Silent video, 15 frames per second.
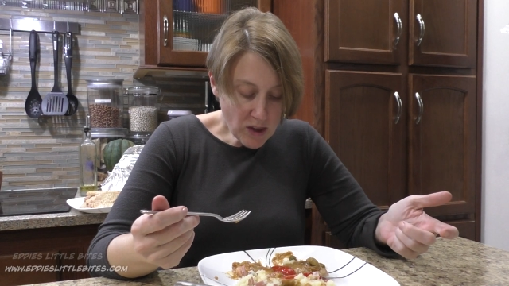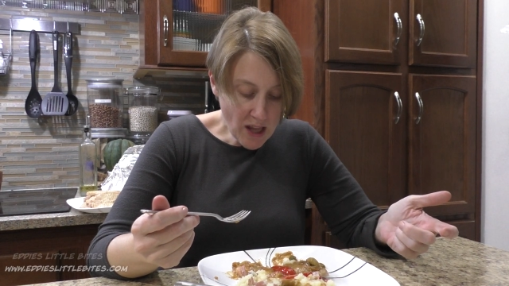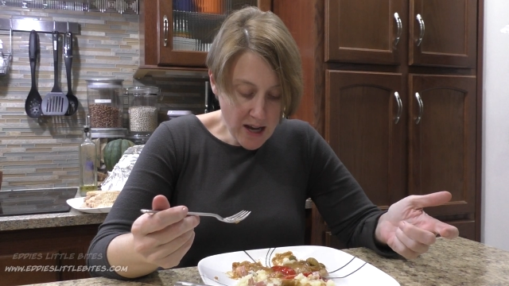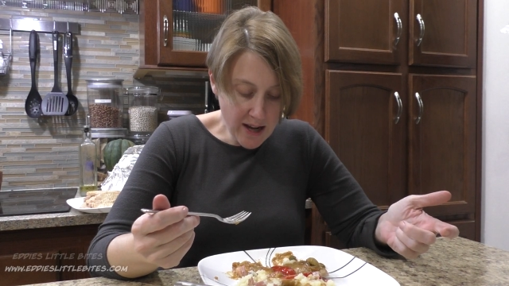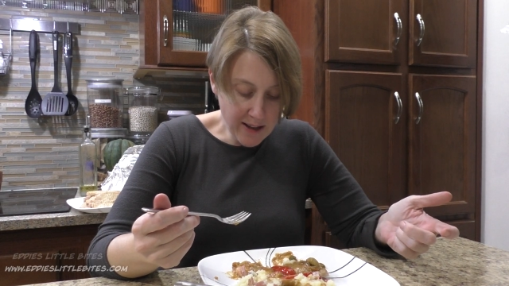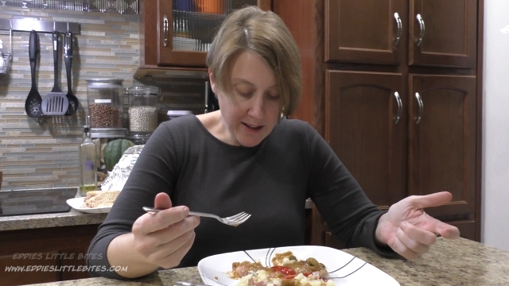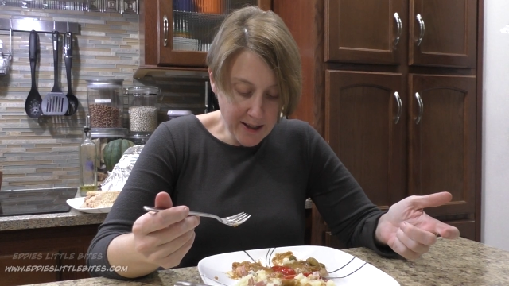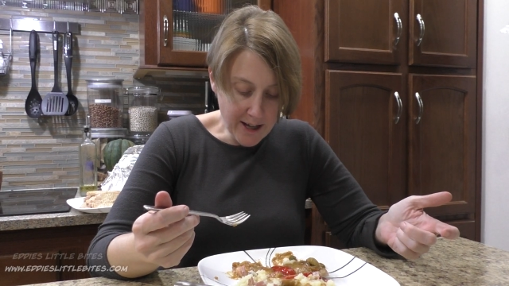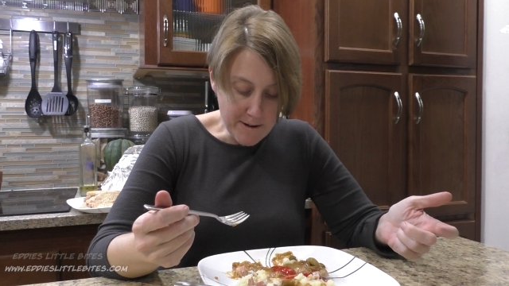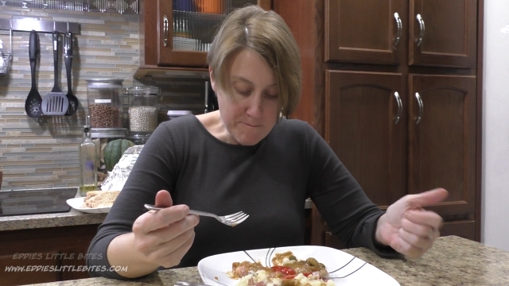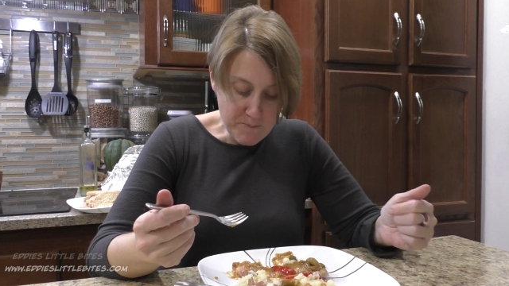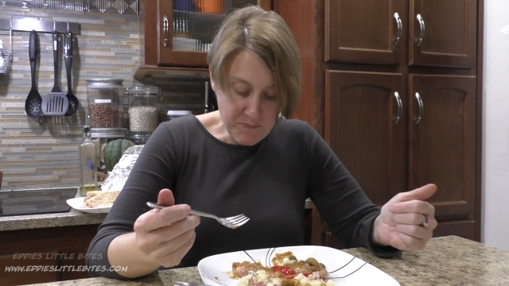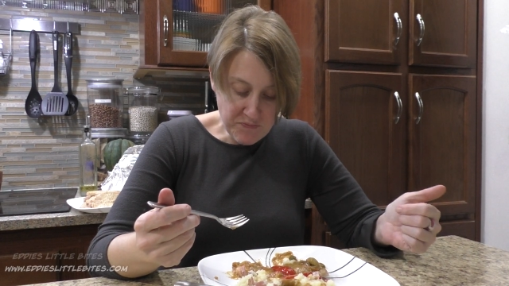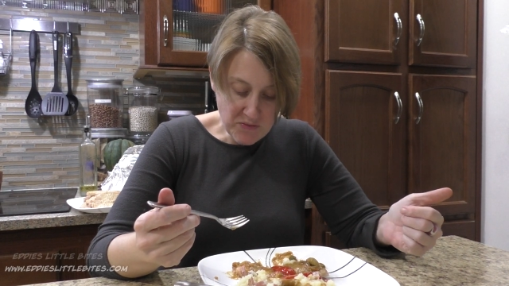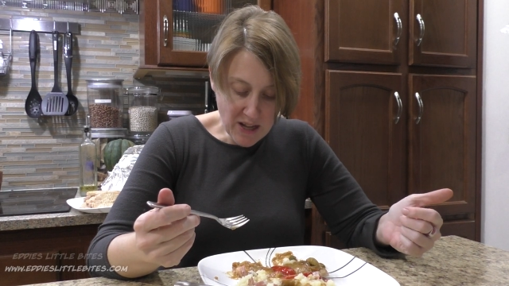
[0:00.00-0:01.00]
I like it.
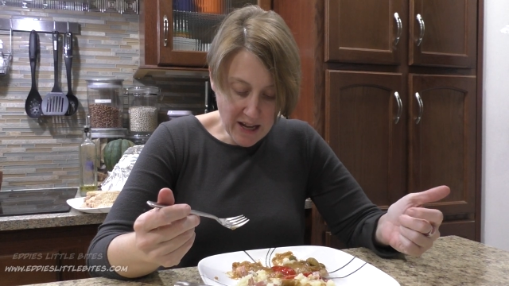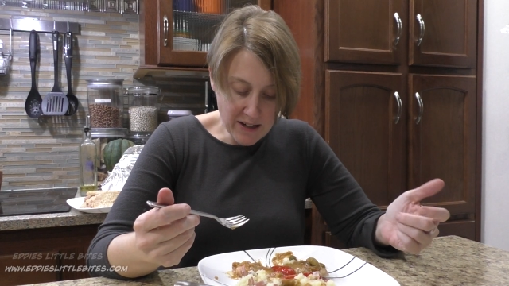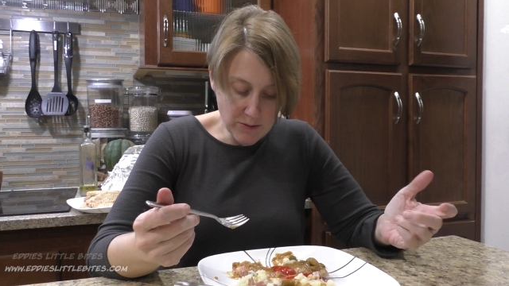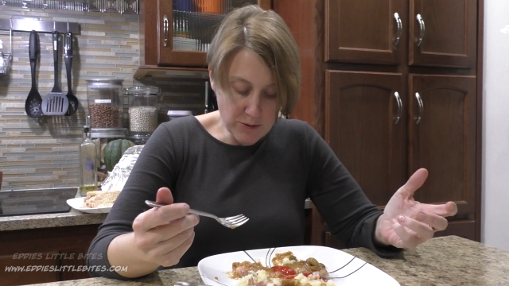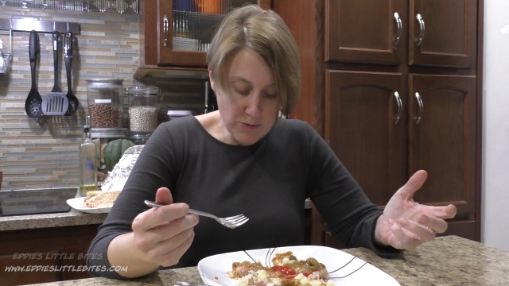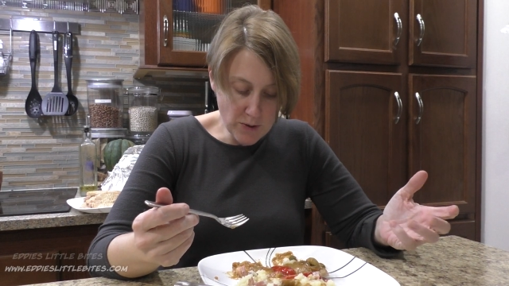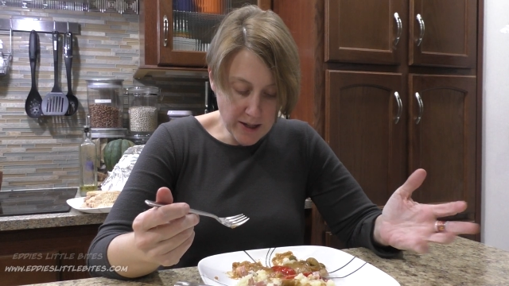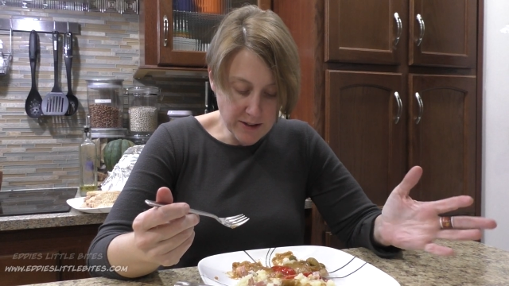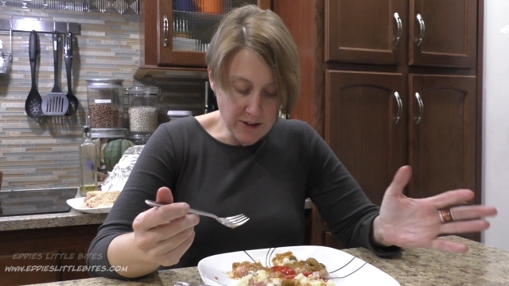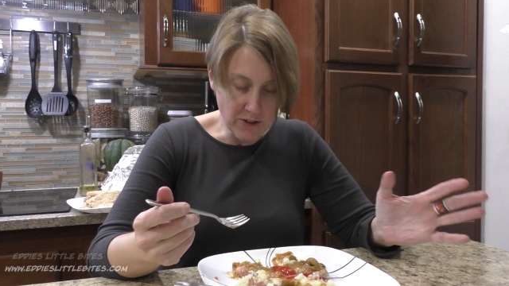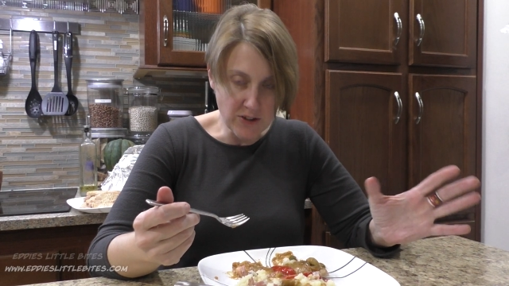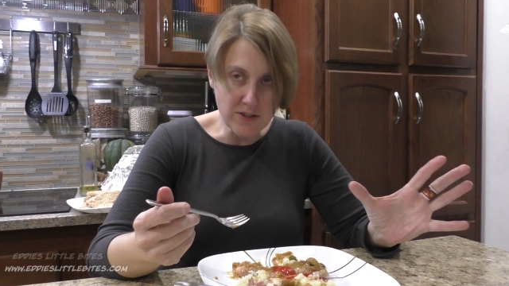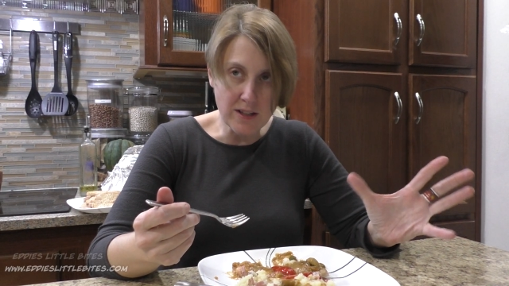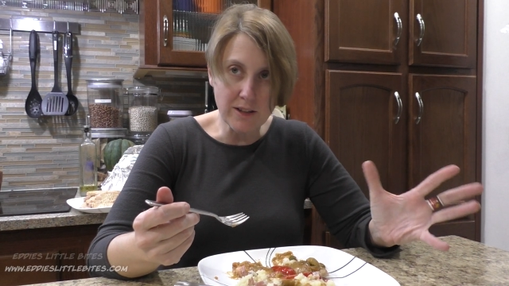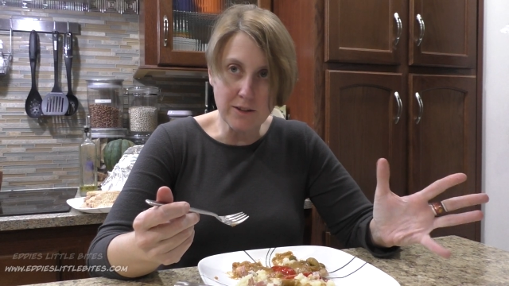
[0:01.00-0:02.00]
Eddie was right. There
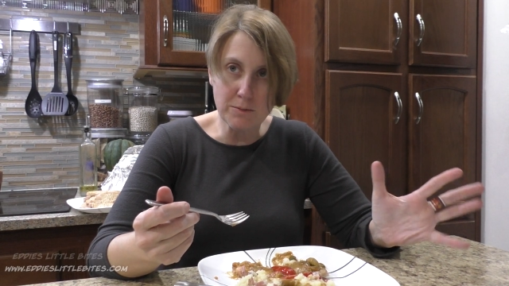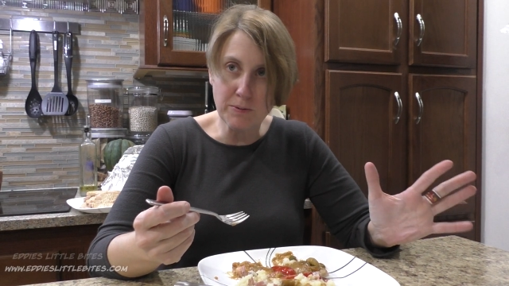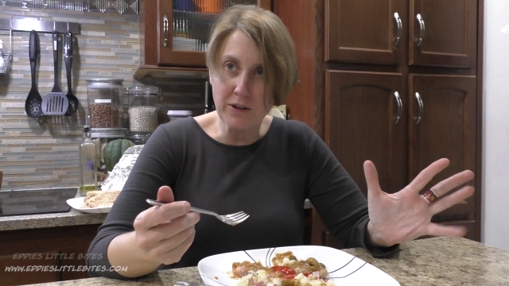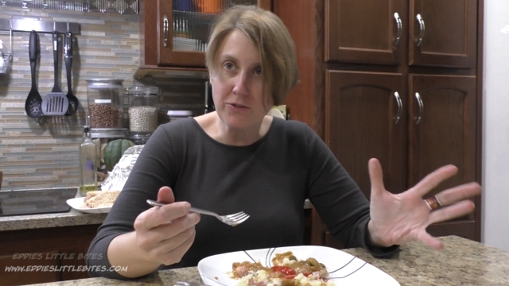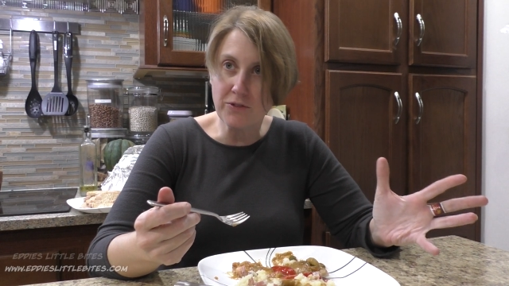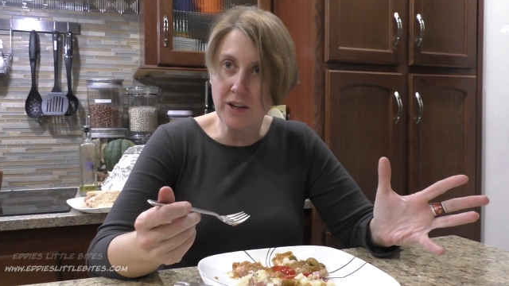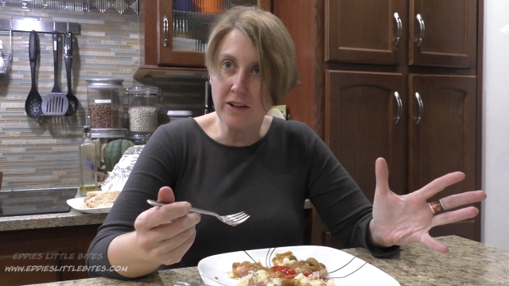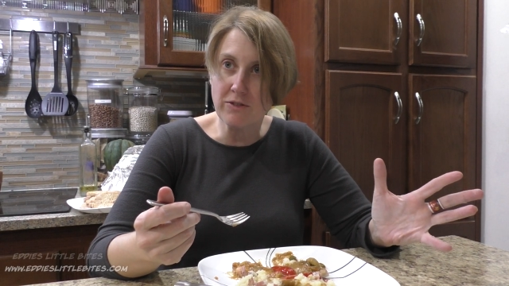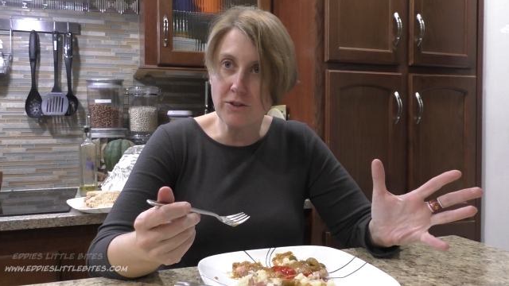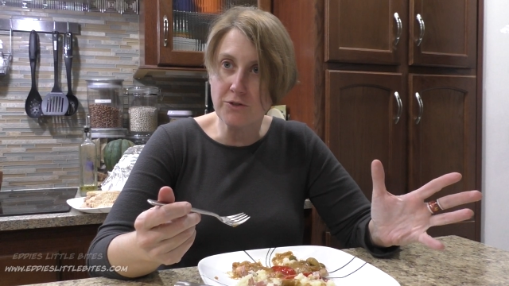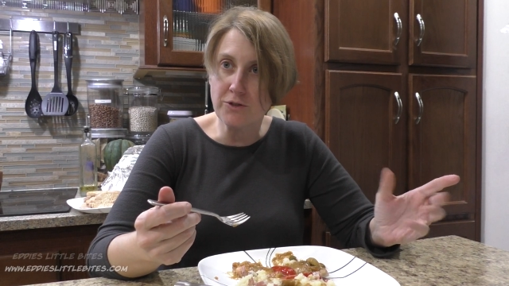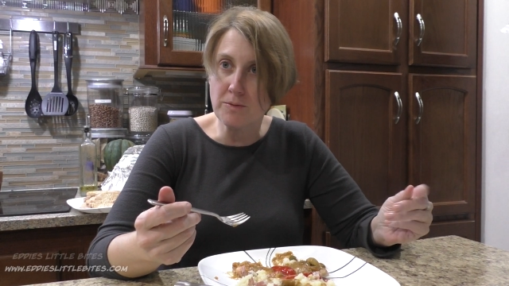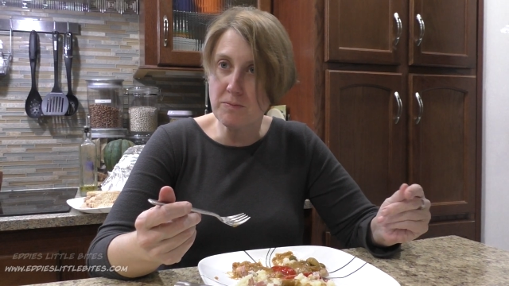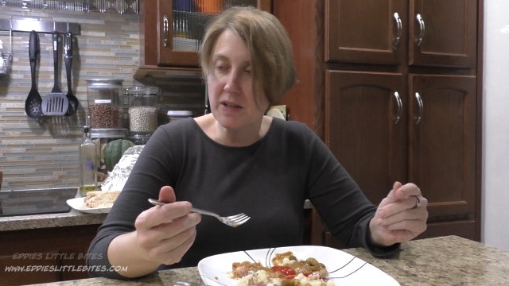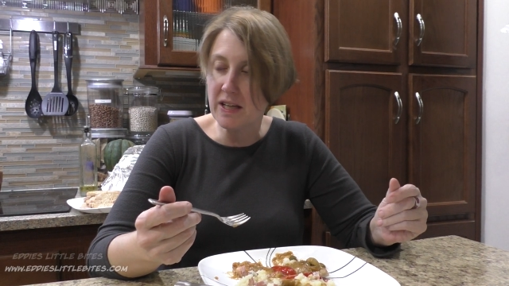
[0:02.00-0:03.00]
is a little bit of flavor
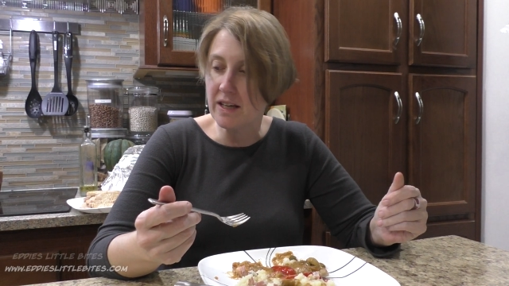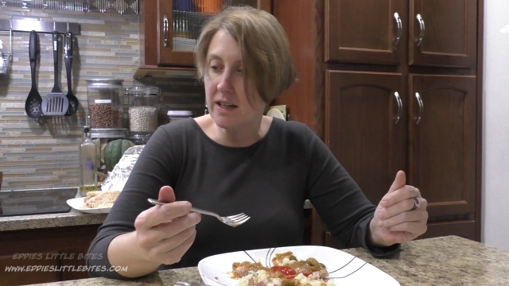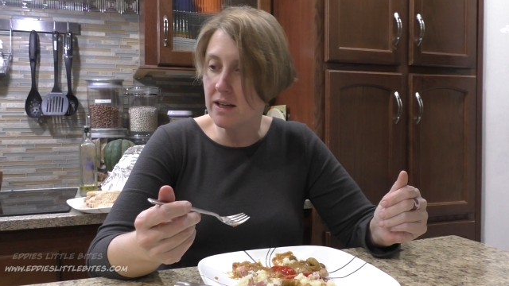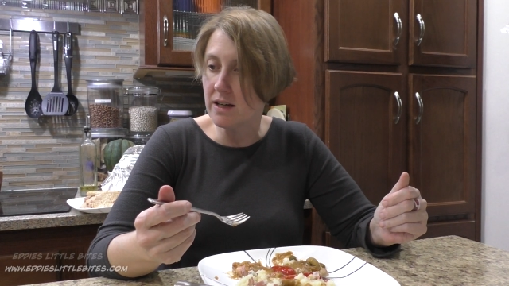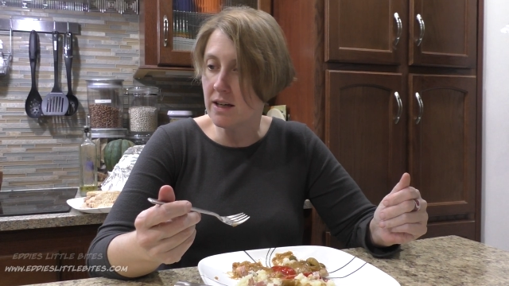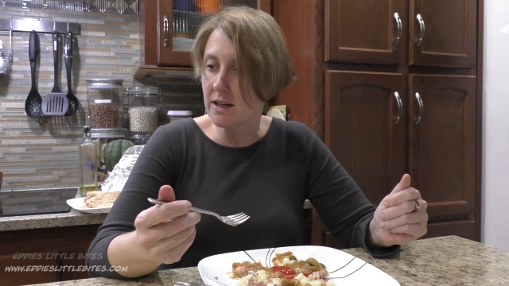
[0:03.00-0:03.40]
from the